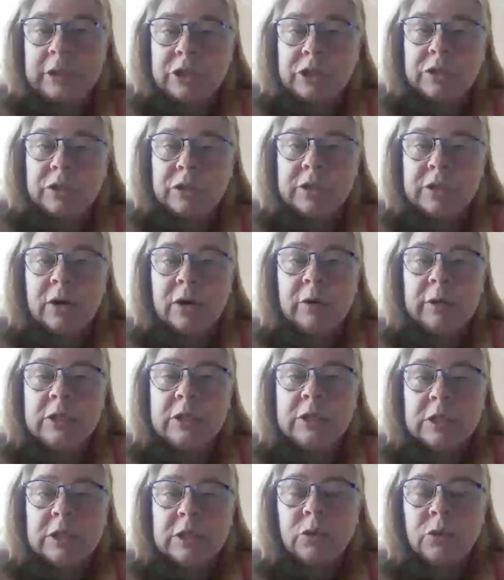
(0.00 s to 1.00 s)
4
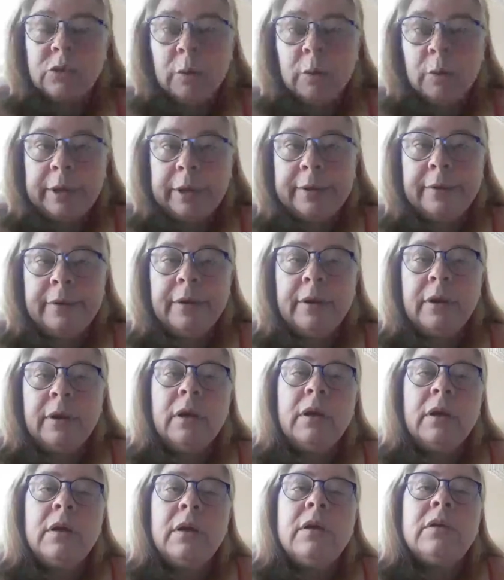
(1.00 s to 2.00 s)
inches now. It's
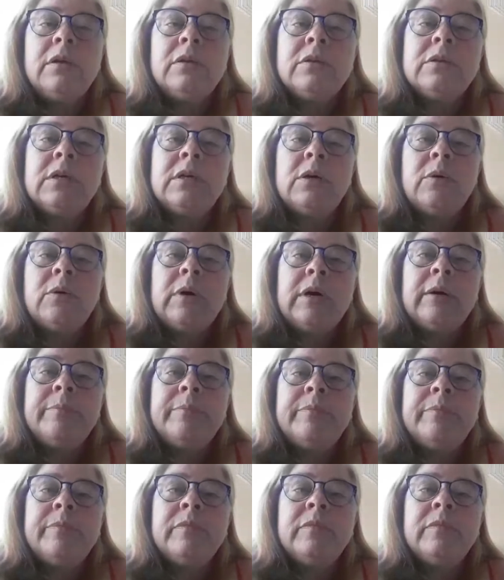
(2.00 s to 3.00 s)
growing.
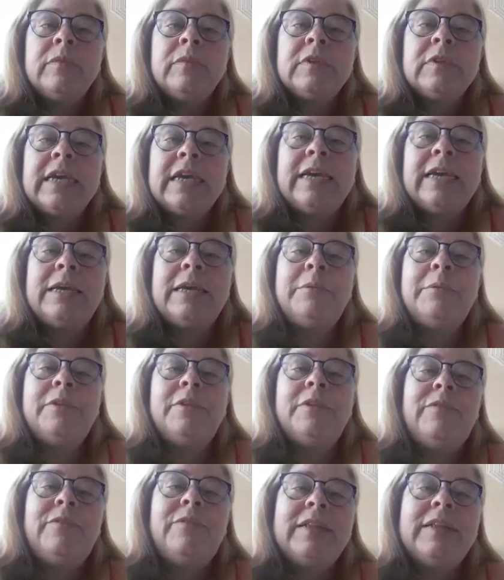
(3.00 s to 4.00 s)
So
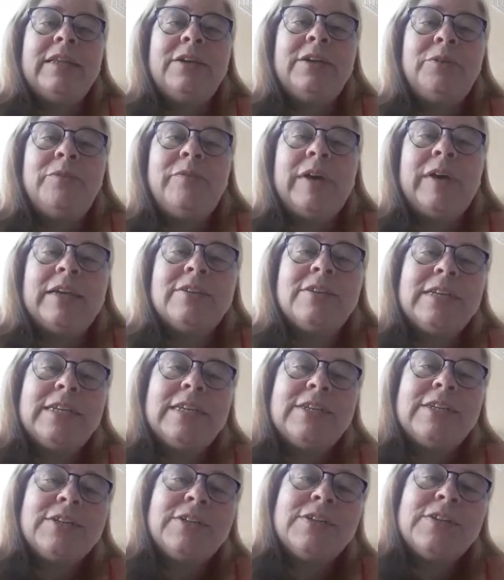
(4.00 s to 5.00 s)
take him to the vet. They
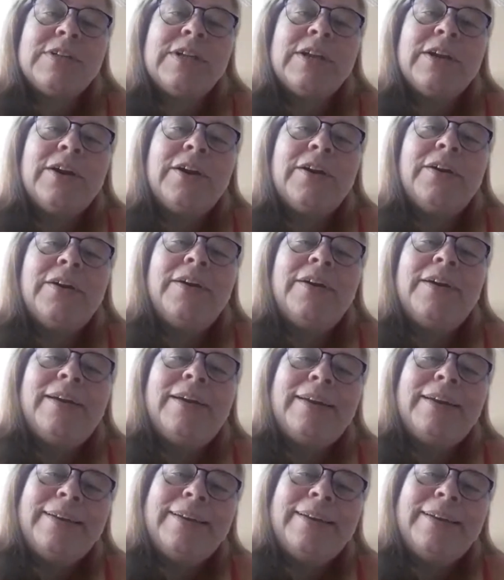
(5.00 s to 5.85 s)
do vaccinations there.